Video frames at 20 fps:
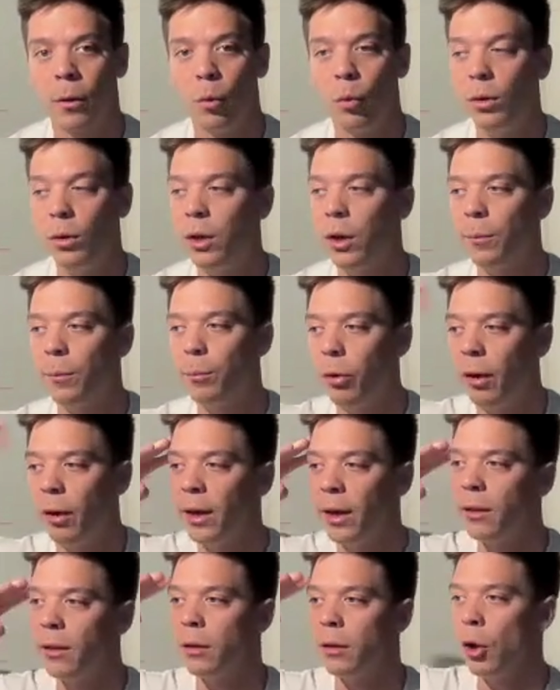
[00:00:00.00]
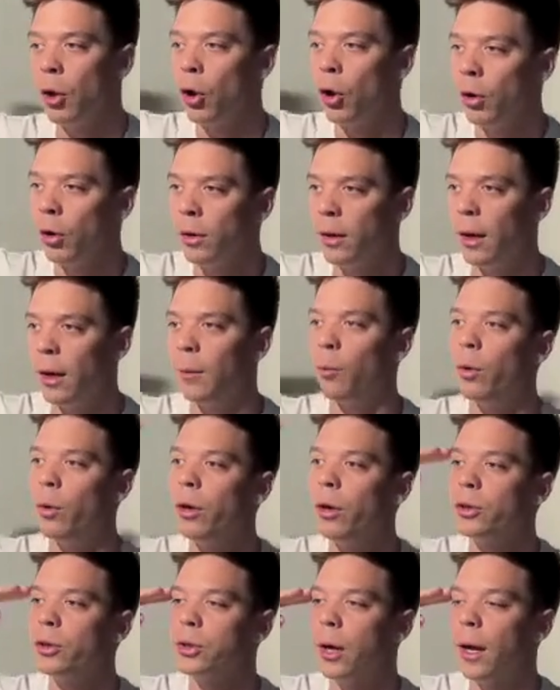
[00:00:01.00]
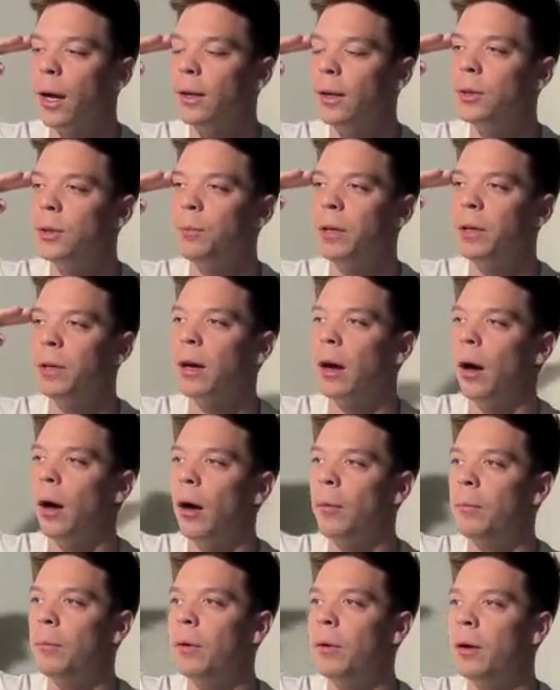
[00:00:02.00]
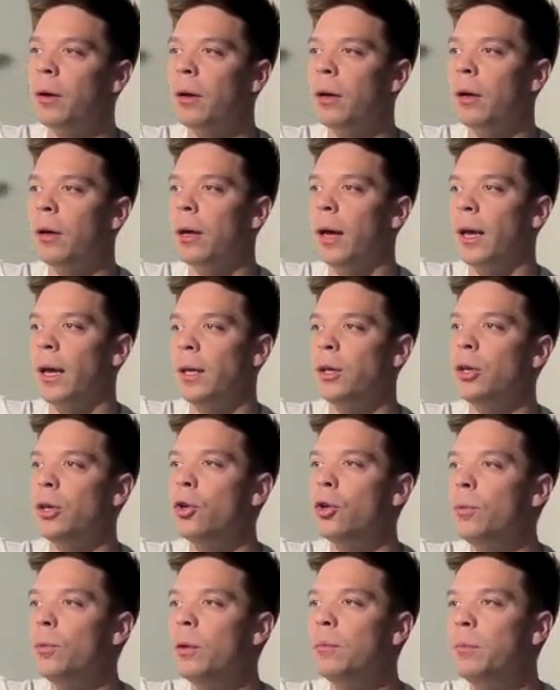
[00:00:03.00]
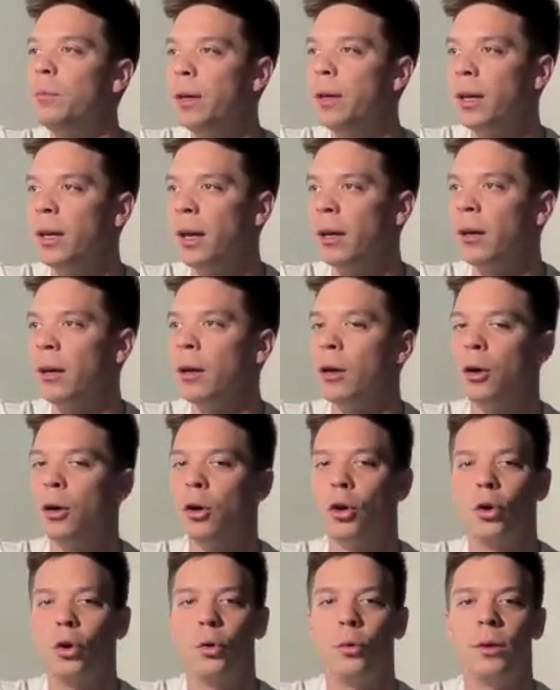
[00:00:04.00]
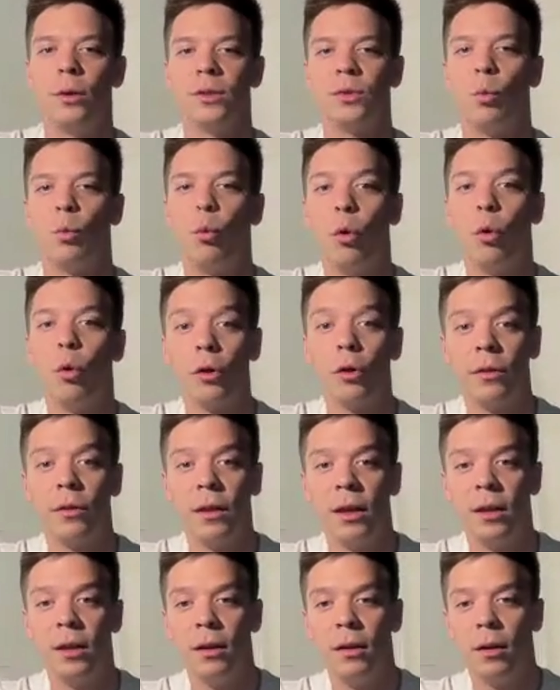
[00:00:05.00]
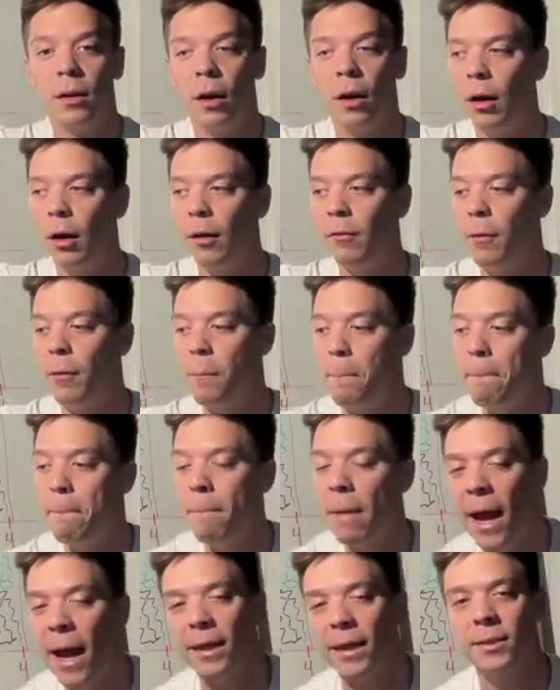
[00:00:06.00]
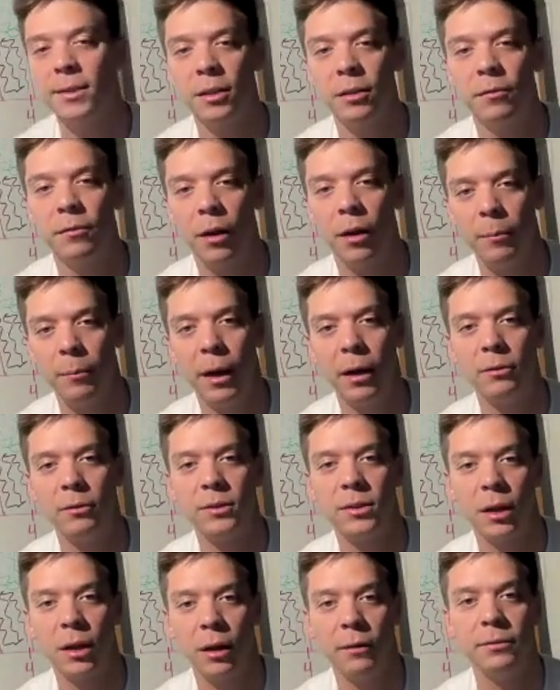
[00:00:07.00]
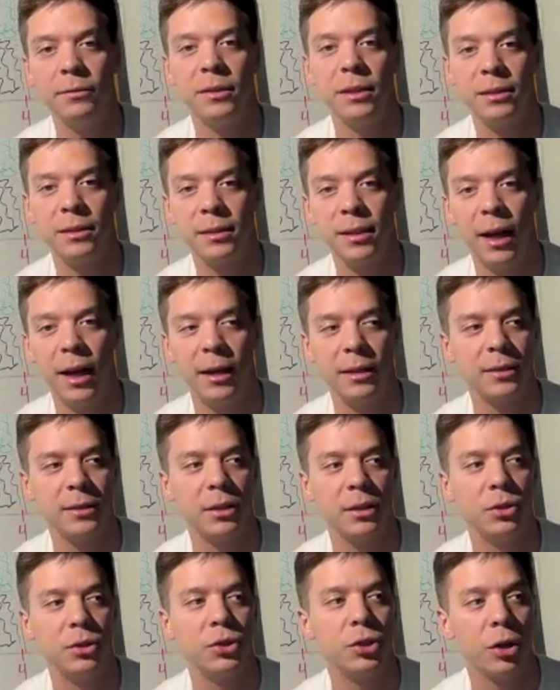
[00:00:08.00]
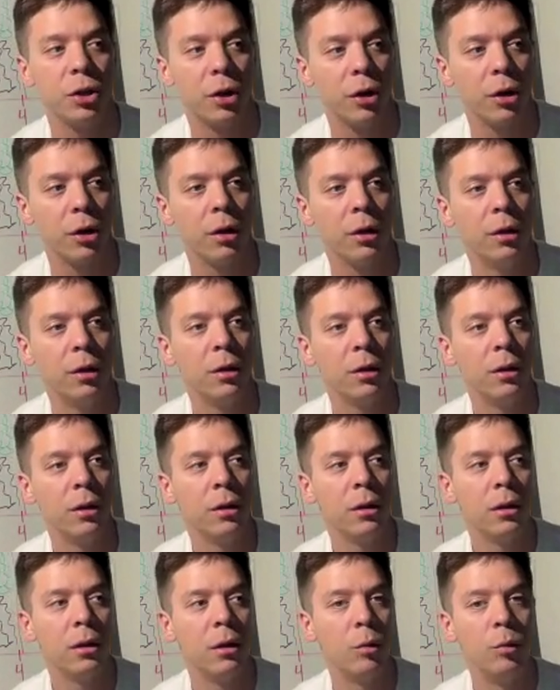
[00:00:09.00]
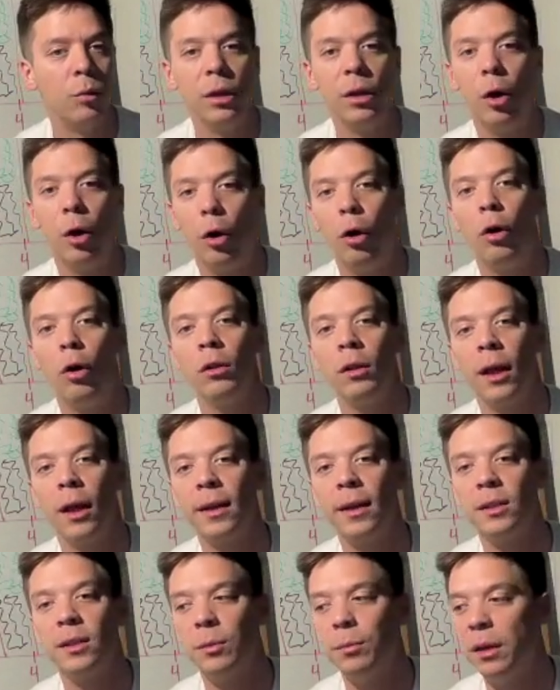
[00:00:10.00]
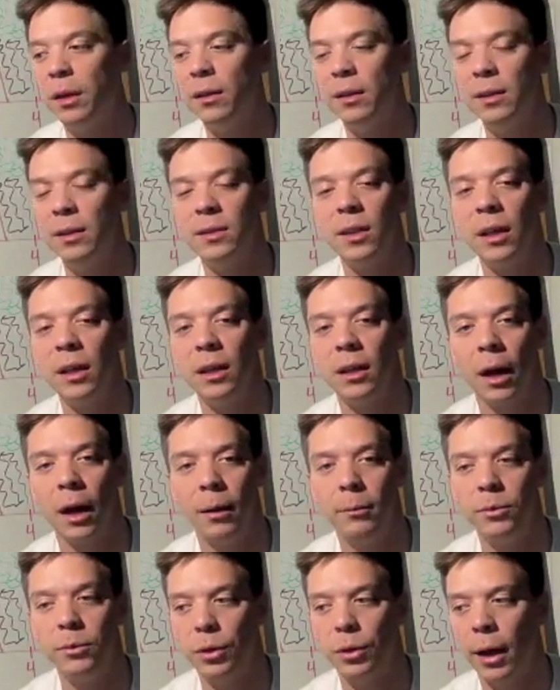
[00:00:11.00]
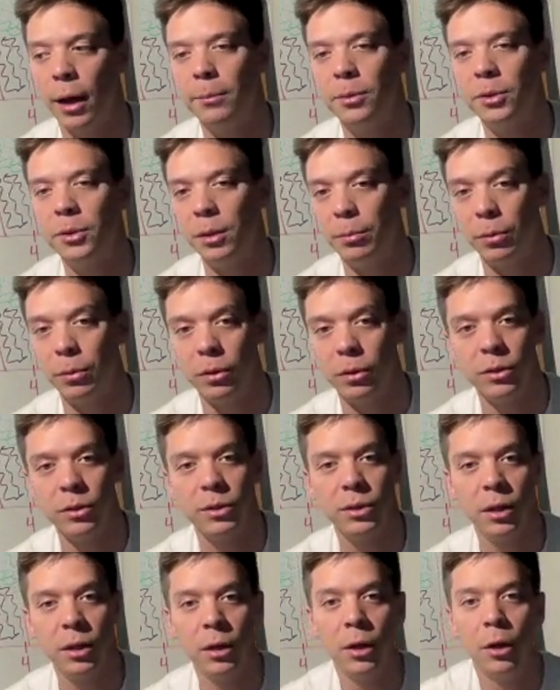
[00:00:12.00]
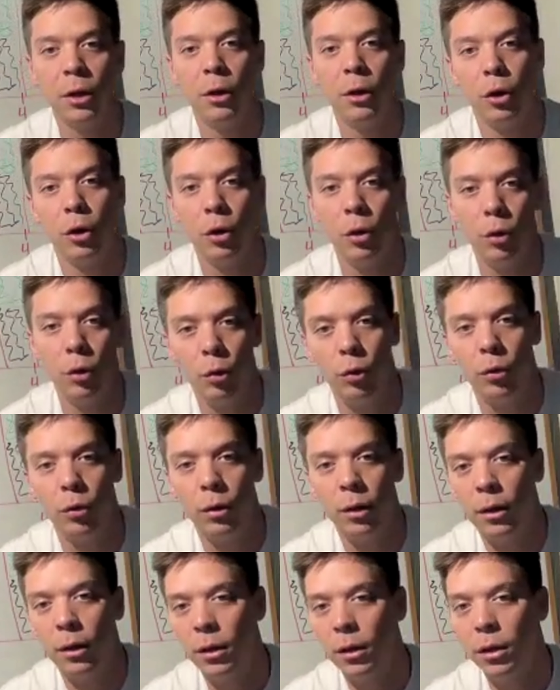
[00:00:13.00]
We are playing the long game. We are trying to become a human being who is worthy of massive amounts of success. And sure, we'd all like to be these e-com dropshippers who,